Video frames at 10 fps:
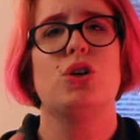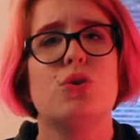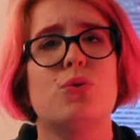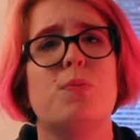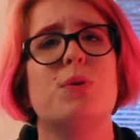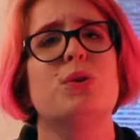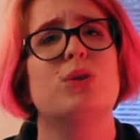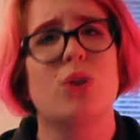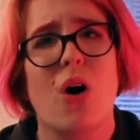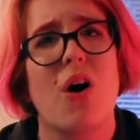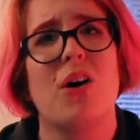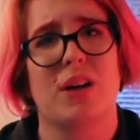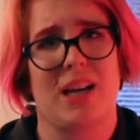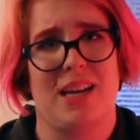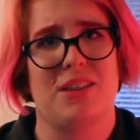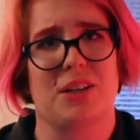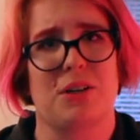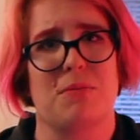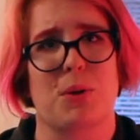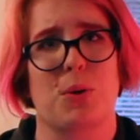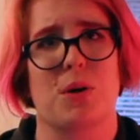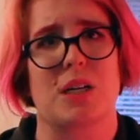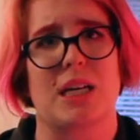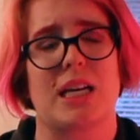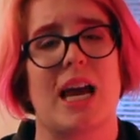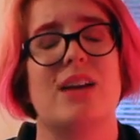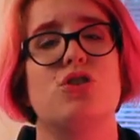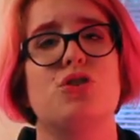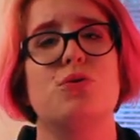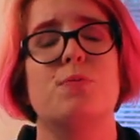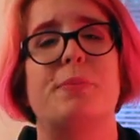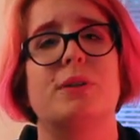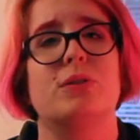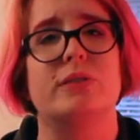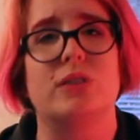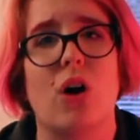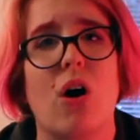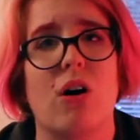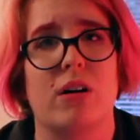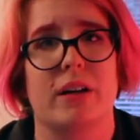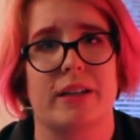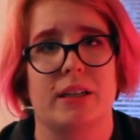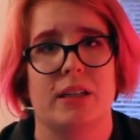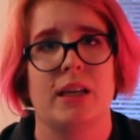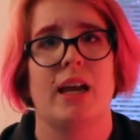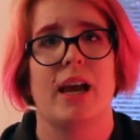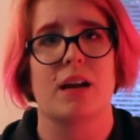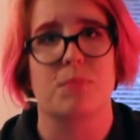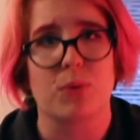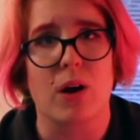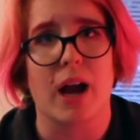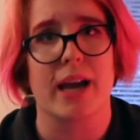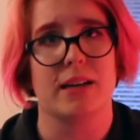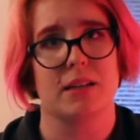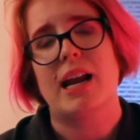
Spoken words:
You belong in the community and you belong at Pride.